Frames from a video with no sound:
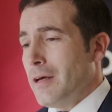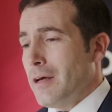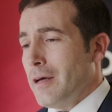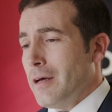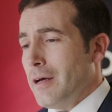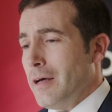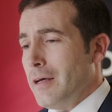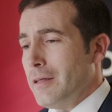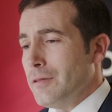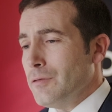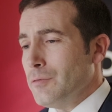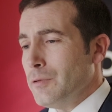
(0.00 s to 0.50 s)

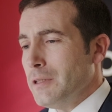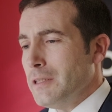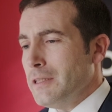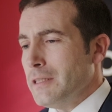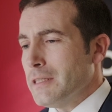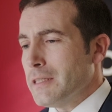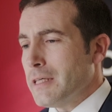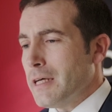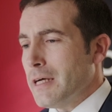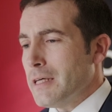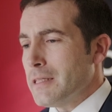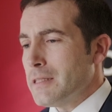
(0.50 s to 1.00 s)
And we
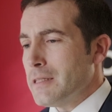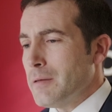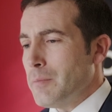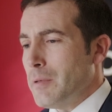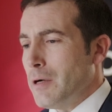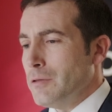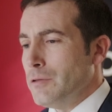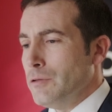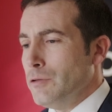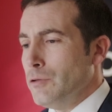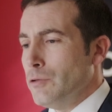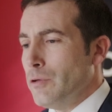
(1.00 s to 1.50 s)
discuss
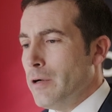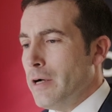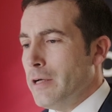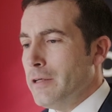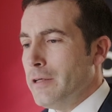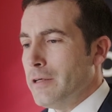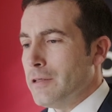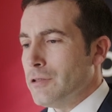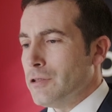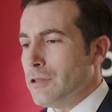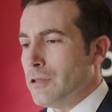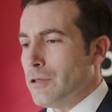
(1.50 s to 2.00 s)
about new
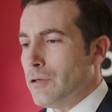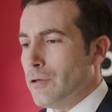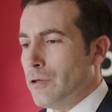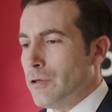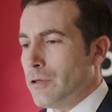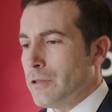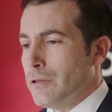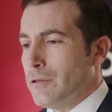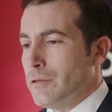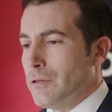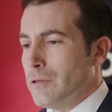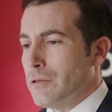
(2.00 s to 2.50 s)
energy
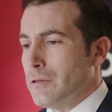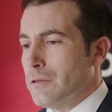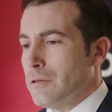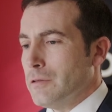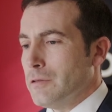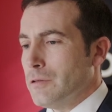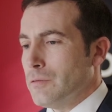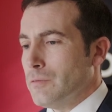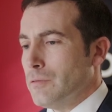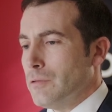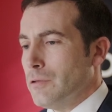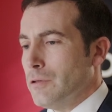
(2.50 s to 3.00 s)
corridor.
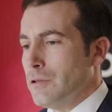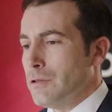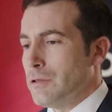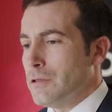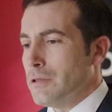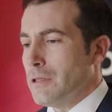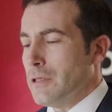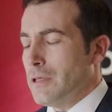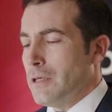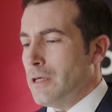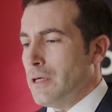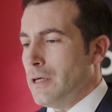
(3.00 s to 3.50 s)
It was
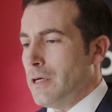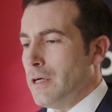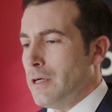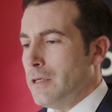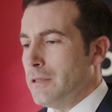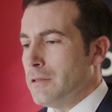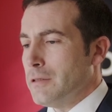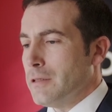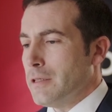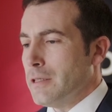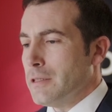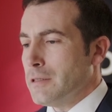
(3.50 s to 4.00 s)

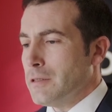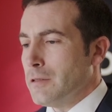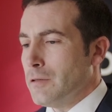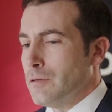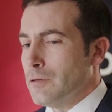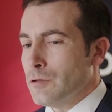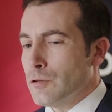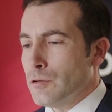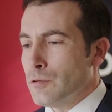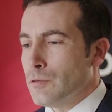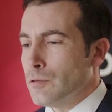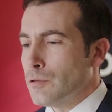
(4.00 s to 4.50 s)
interesting
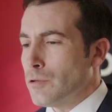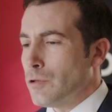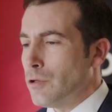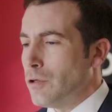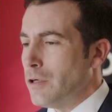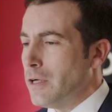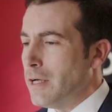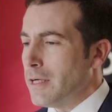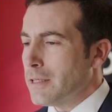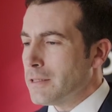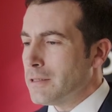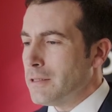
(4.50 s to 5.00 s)
also to
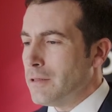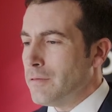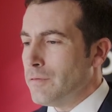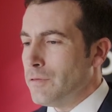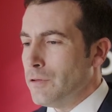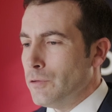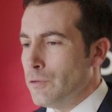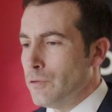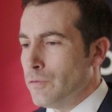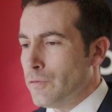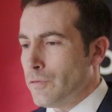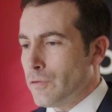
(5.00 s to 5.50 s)
collect a
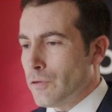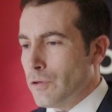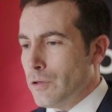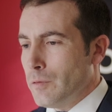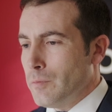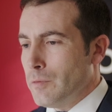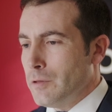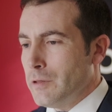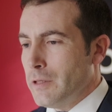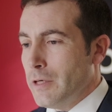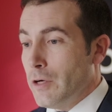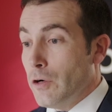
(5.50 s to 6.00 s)
view
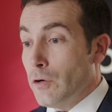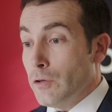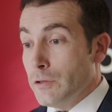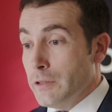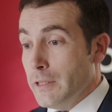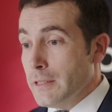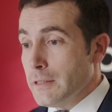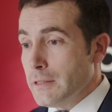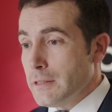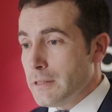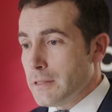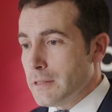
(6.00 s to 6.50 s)
from the
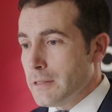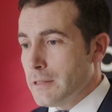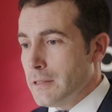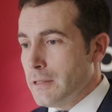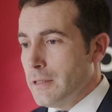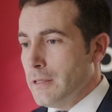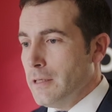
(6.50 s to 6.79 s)
audience,